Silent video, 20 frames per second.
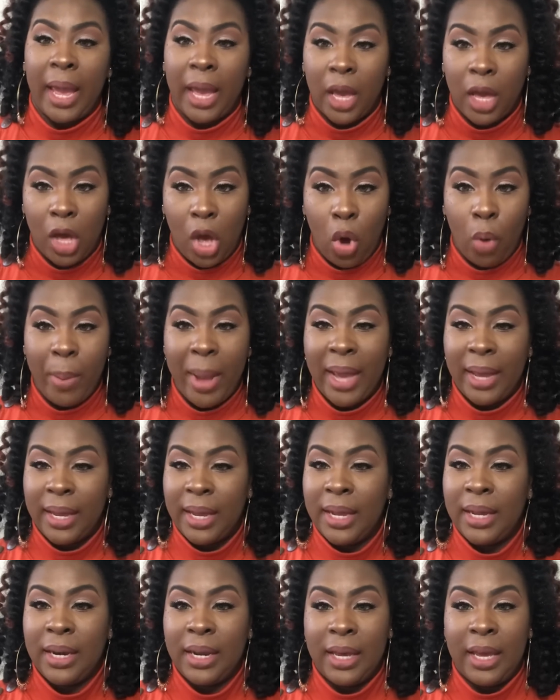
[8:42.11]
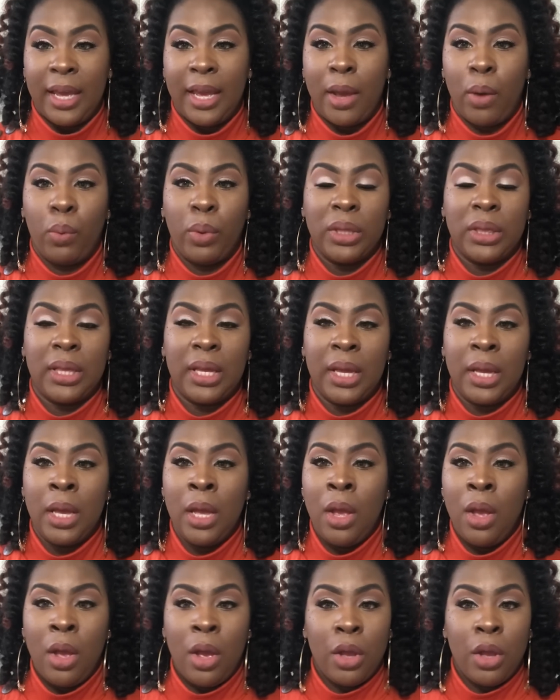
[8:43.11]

and go back in again with it,